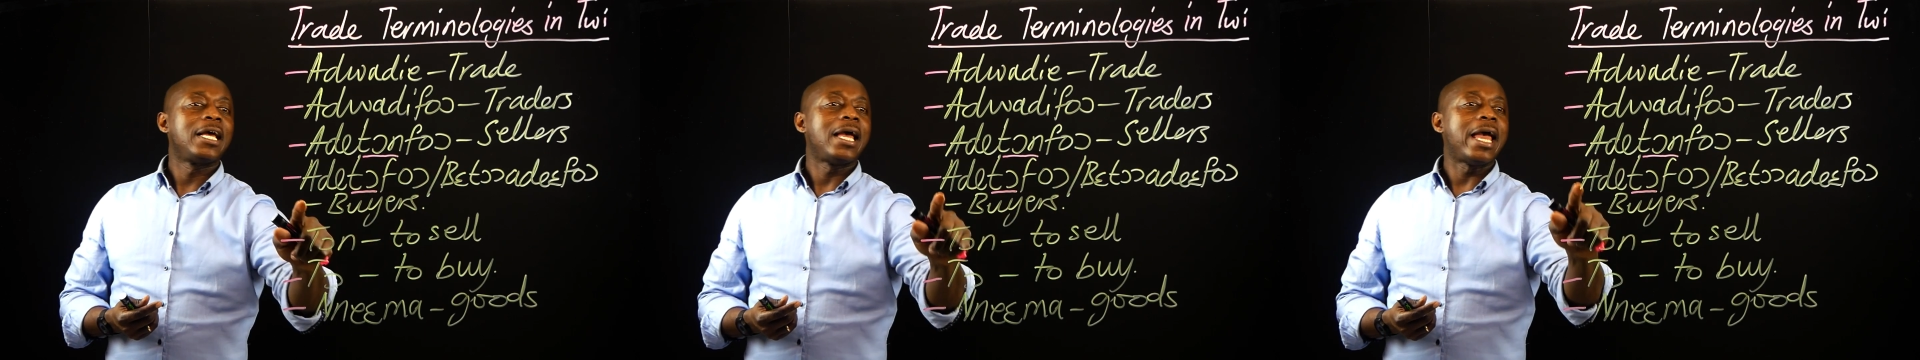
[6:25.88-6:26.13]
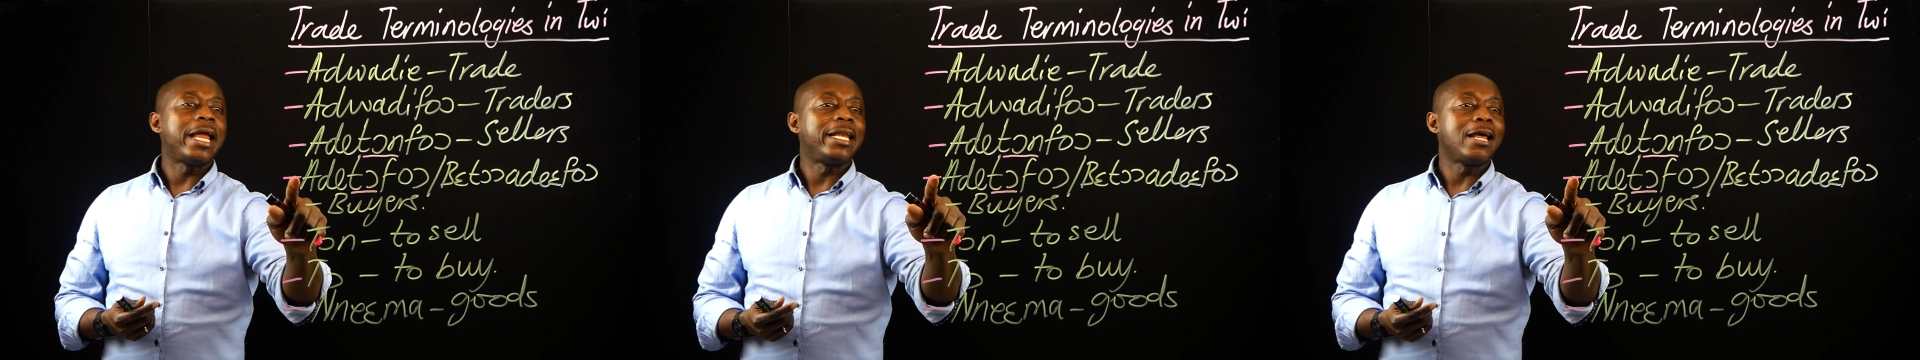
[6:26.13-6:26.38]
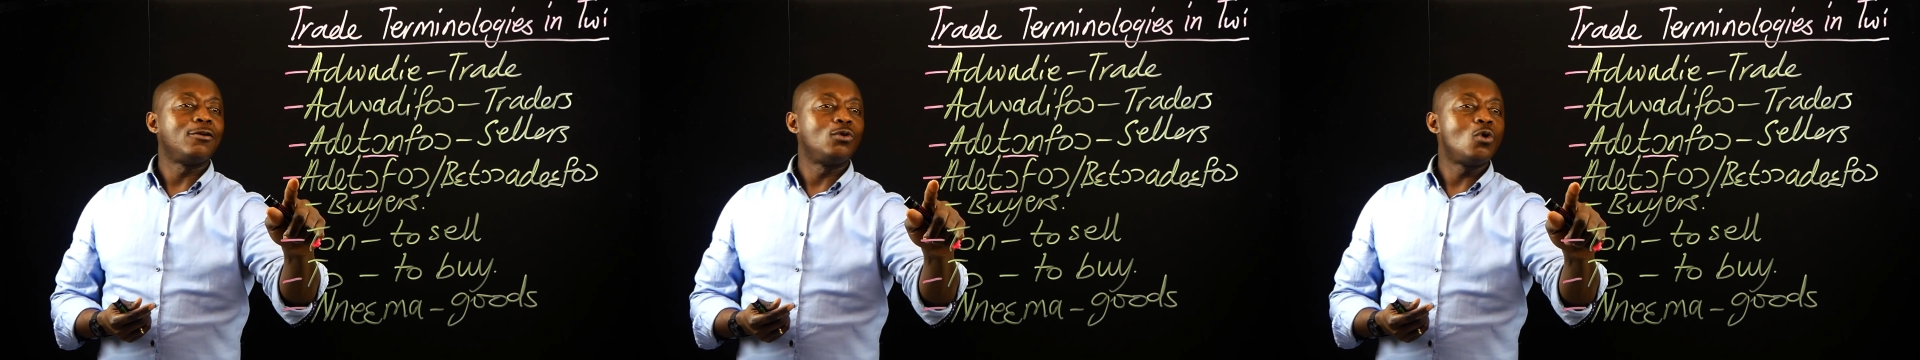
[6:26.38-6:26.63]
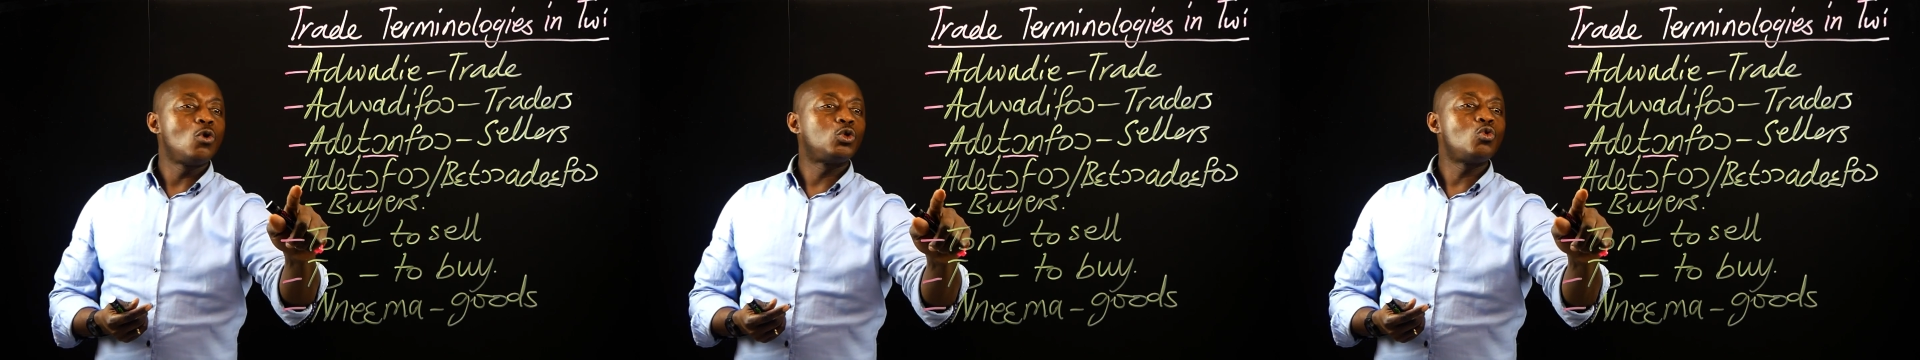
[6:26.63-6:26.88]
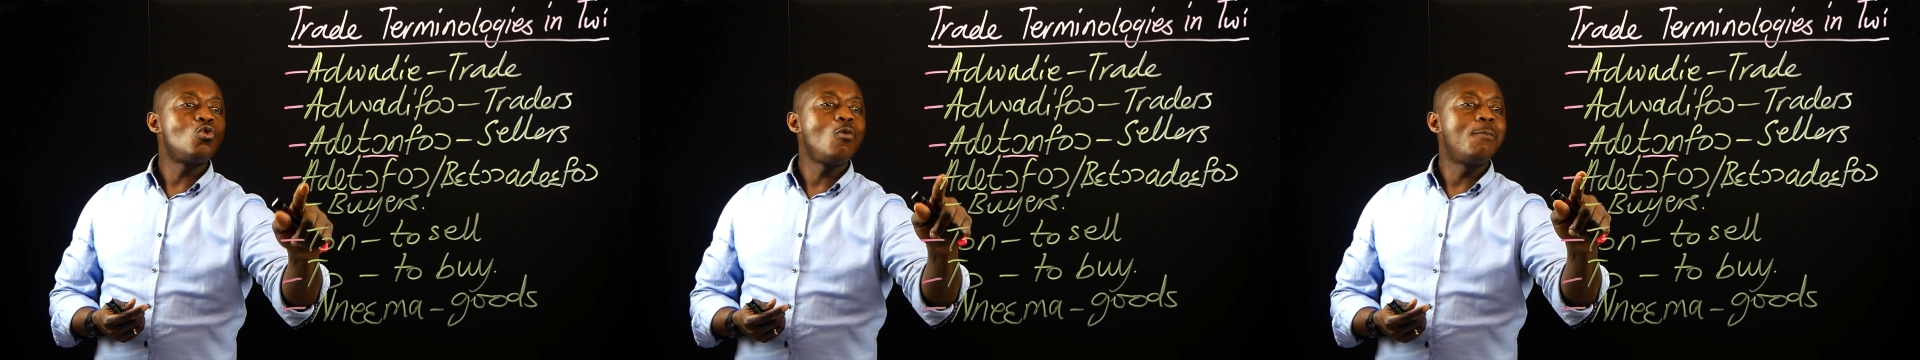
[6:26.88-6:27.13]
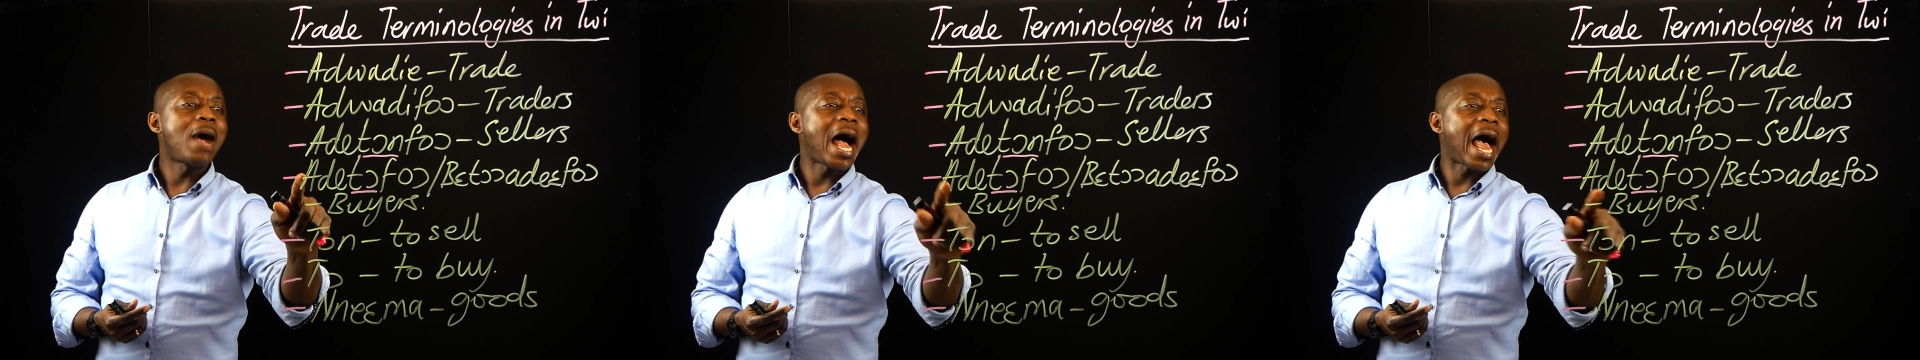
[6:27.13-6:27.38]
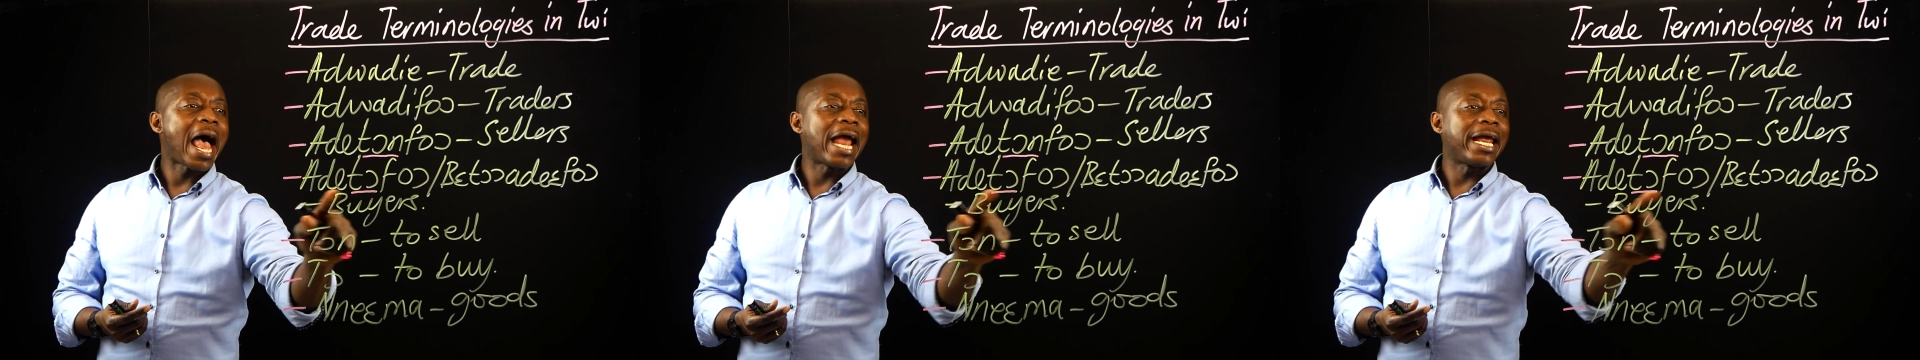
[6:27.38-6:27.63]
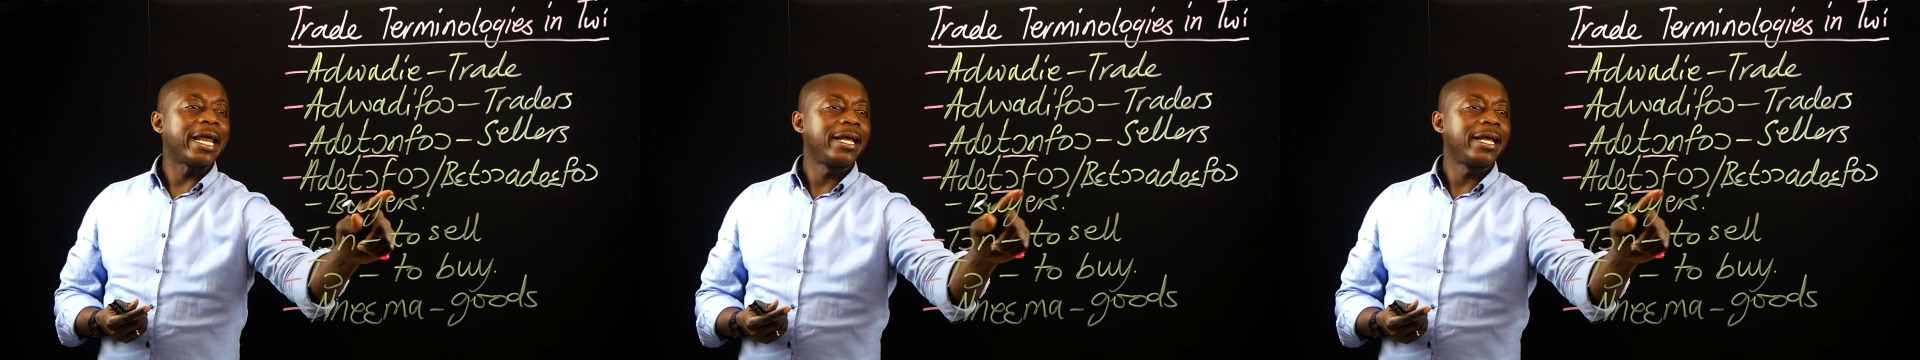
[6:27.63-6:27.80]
And then those who buy,